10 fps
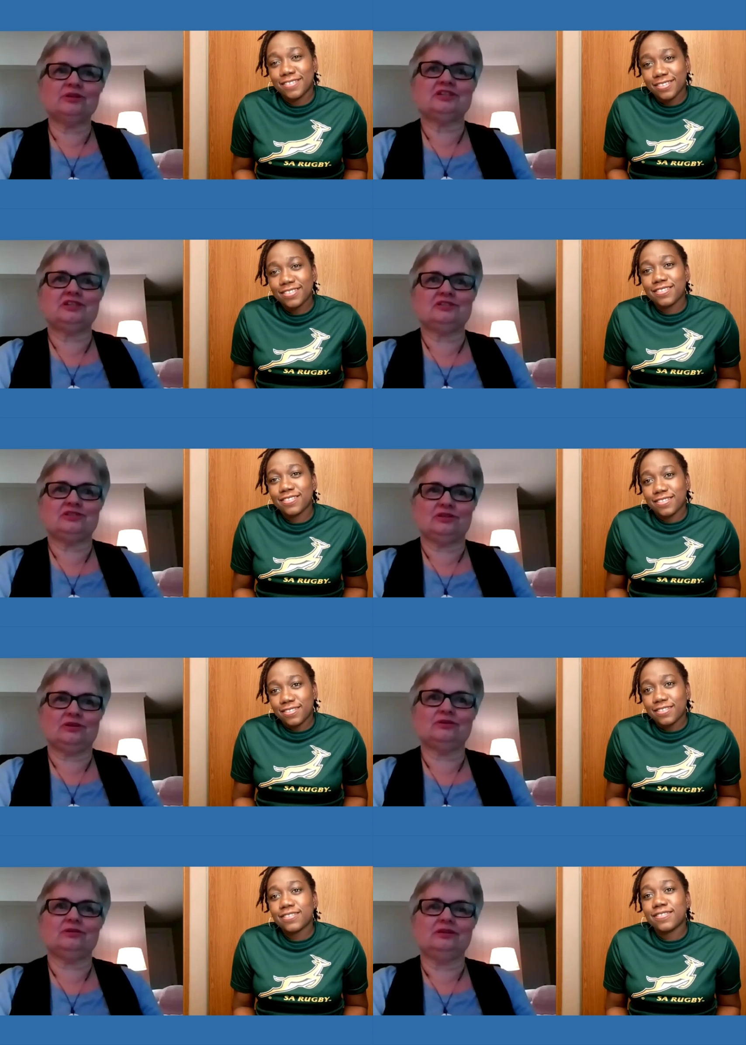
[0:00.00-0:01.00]
Speaker 1: and
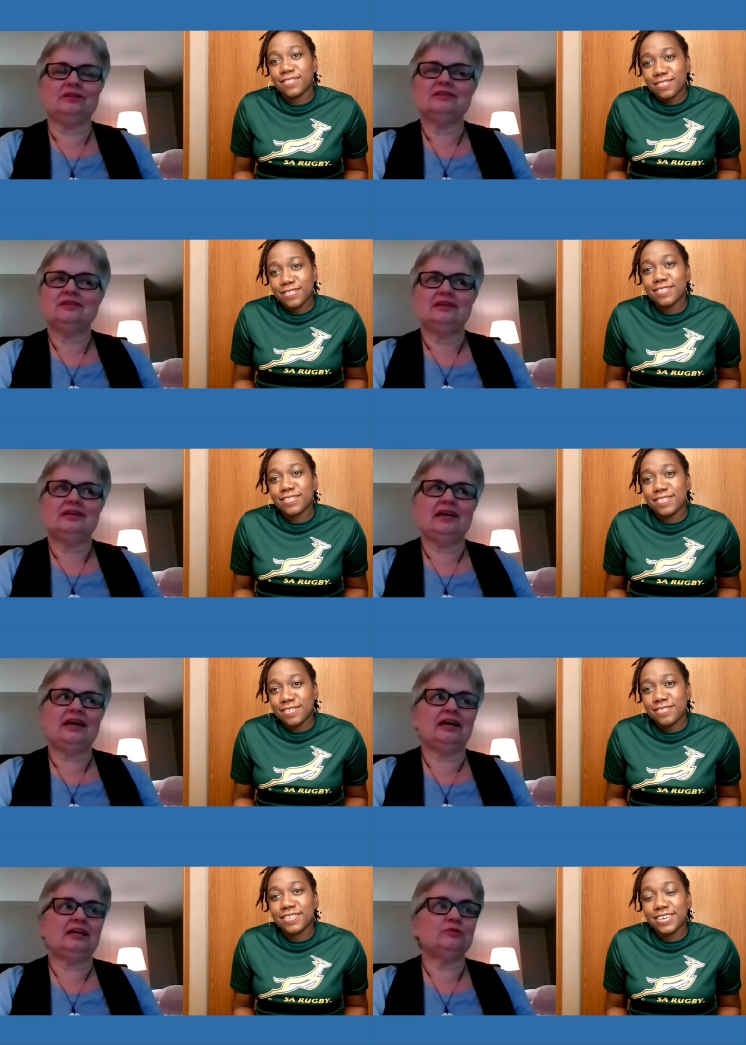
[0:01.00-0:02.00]
concern
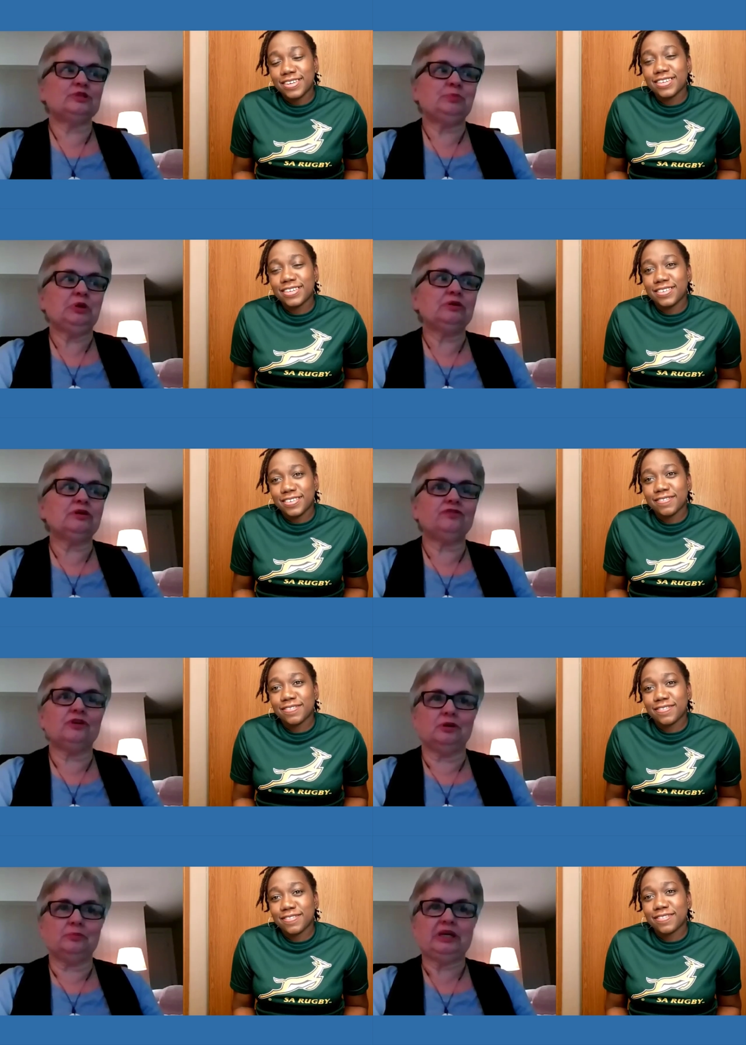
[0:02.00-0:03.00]
and right. it was
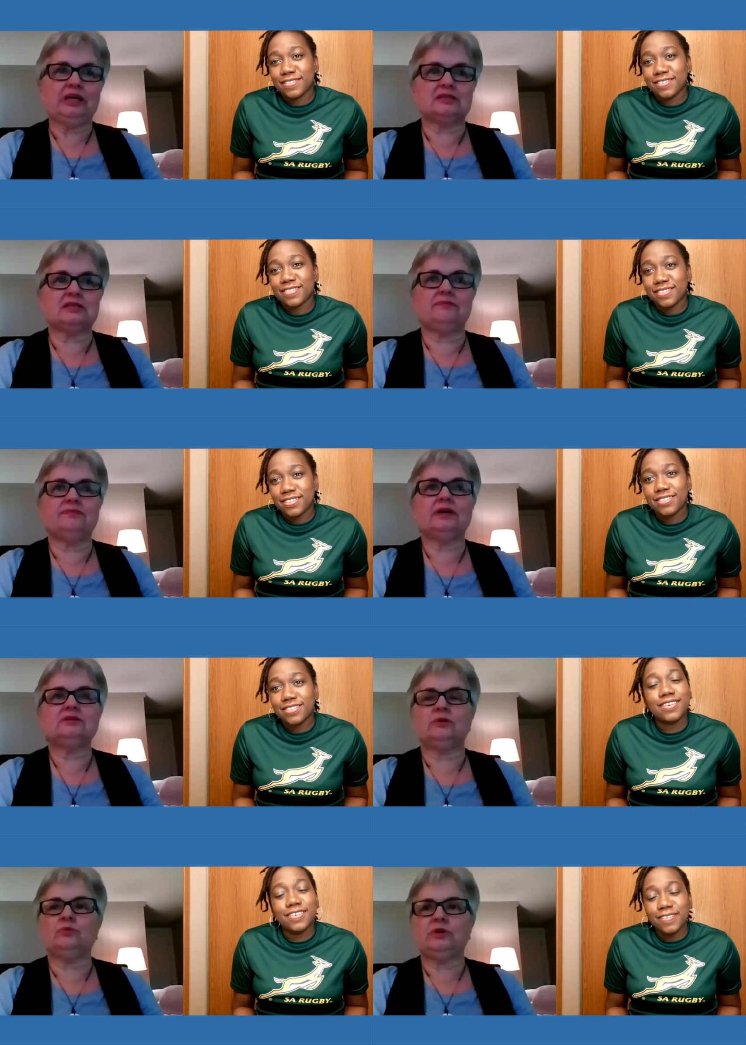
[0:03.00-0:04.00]
beautiful because i
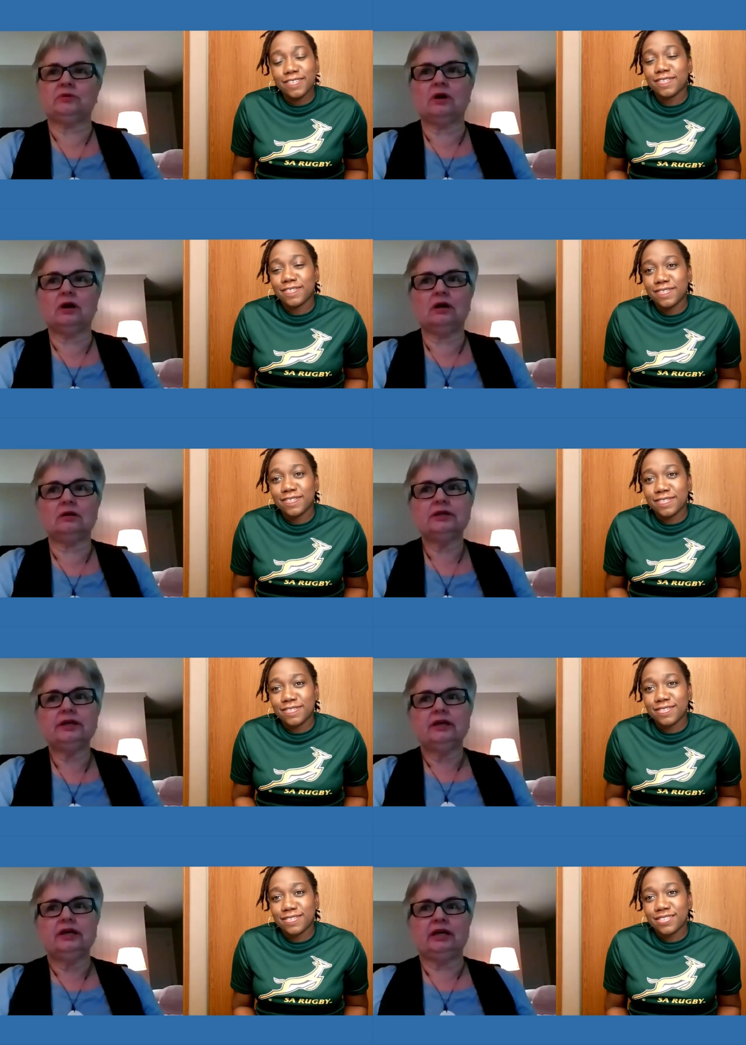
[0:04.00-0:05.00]
felt that we were all
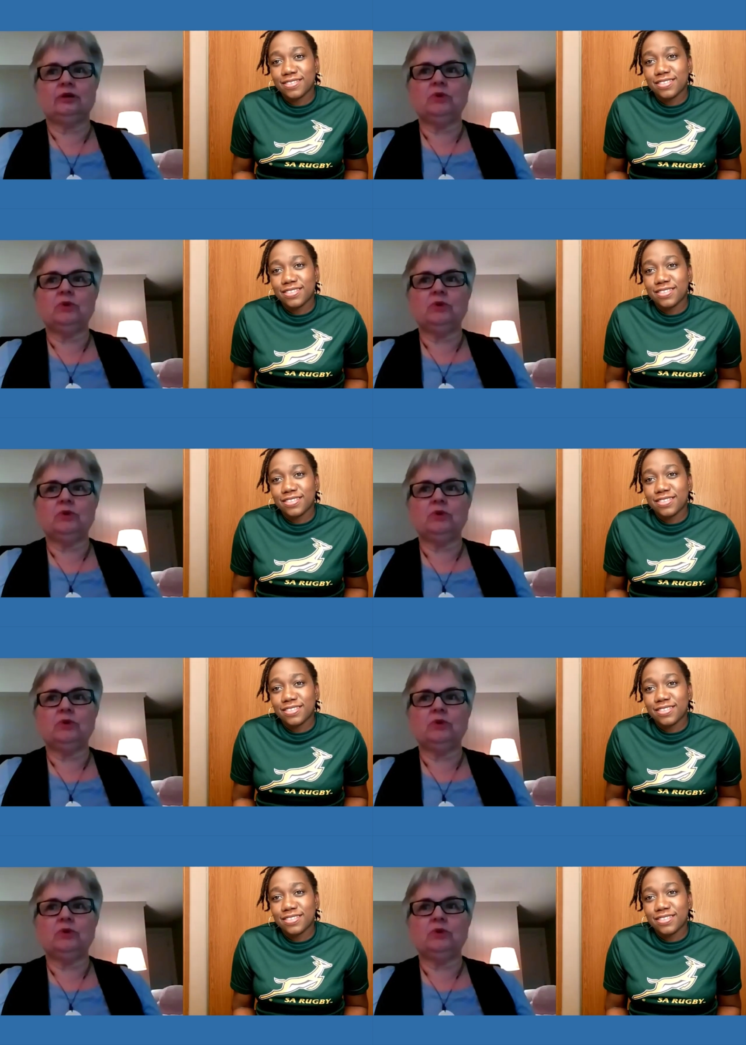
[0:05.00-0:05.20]
in a